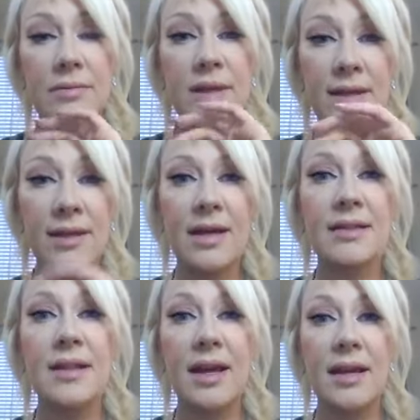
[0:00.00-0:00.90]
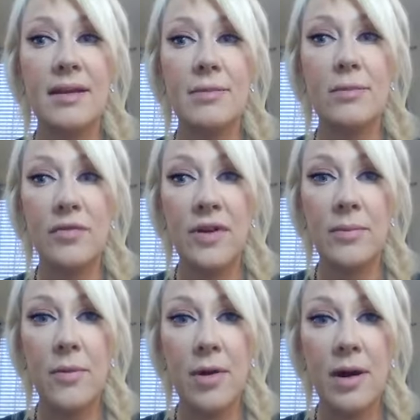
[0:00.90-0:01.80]
eat less and
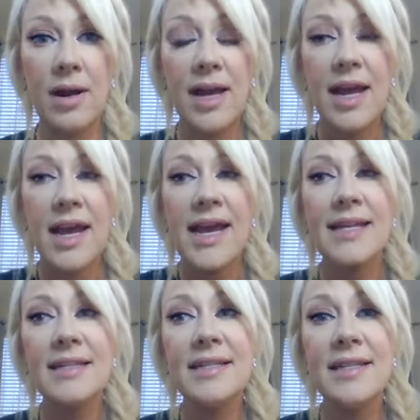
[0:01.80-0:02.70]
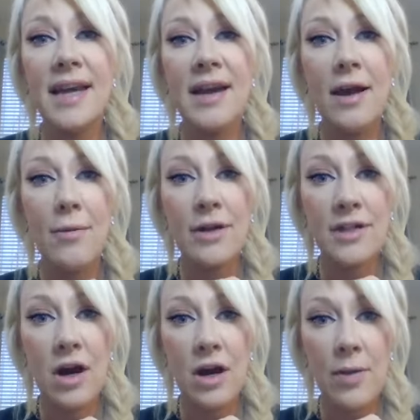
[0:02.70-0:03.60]
moving more. And today I want to
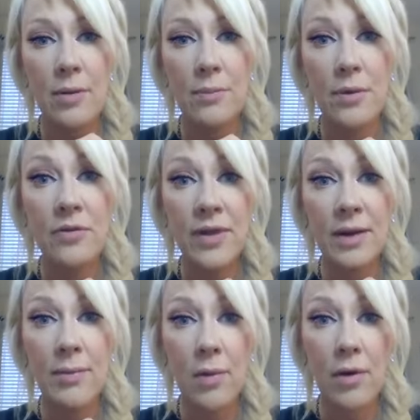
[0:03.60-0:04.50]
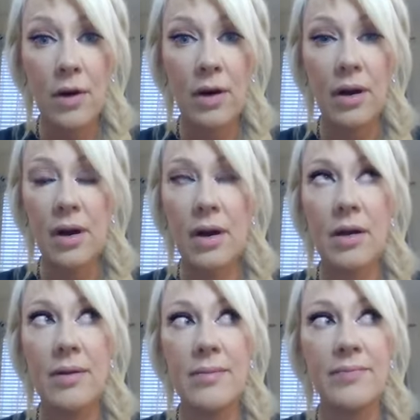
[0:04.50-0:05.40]
talk about moving more.
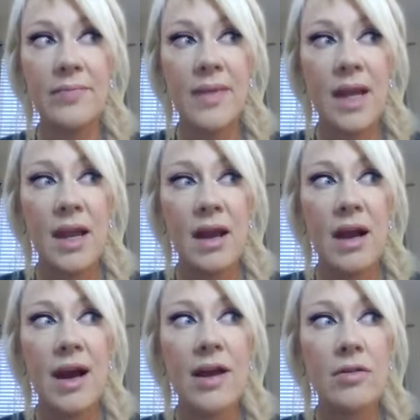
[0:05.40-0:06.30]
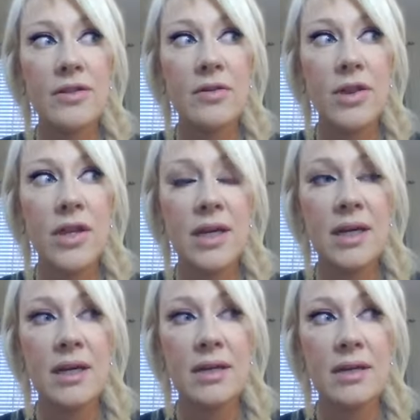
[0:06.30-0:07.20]
I also
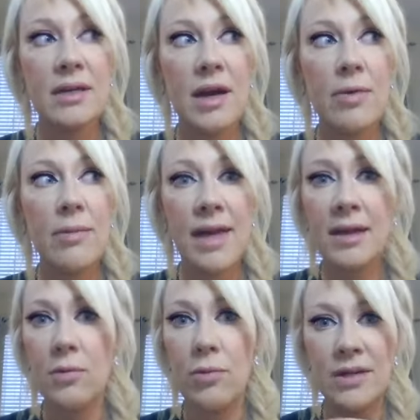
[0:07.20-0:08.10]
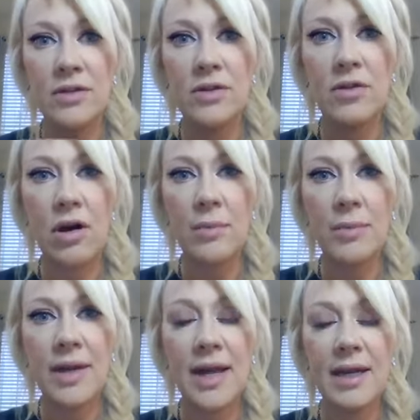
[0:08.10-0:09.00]
think that we make it way too
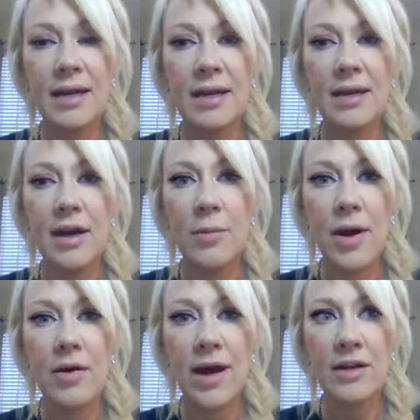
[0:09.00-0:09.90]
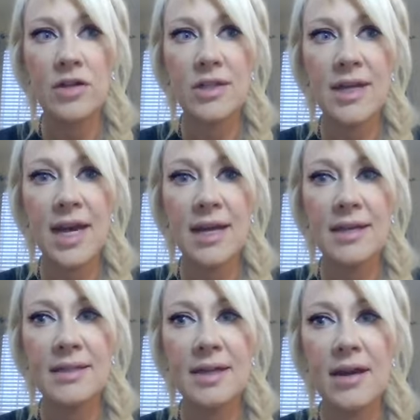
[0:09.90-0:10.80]
complicated about
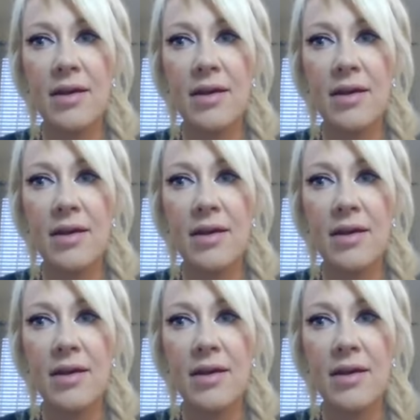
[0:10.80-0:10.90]
exercise.